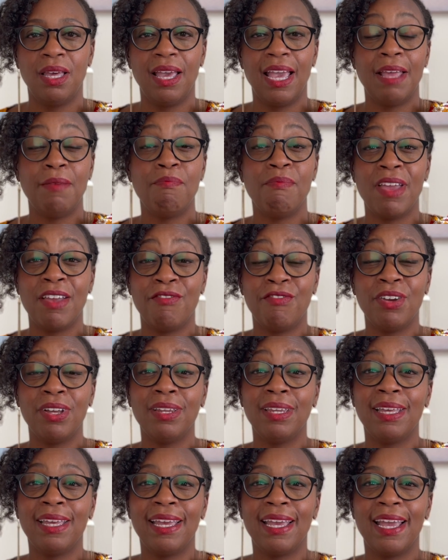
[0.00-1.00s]
It
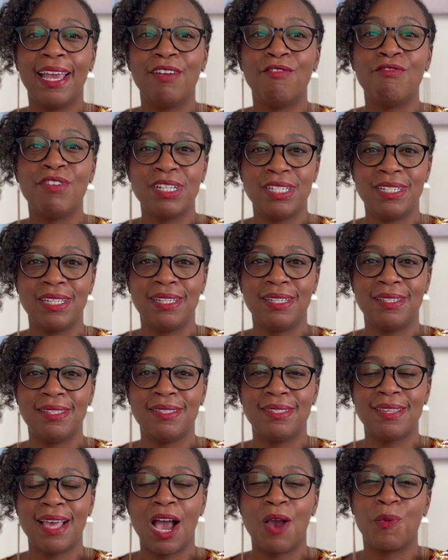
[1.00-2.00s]
really
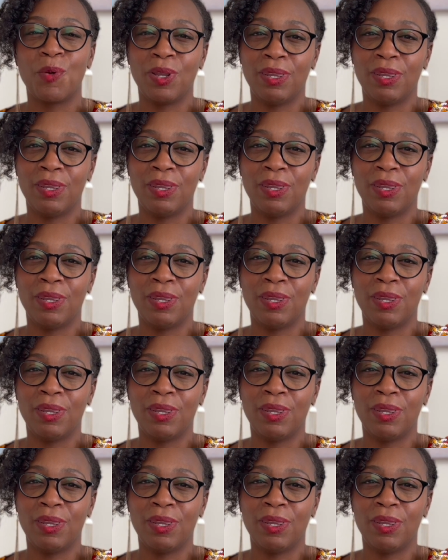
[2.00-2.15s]
enriches our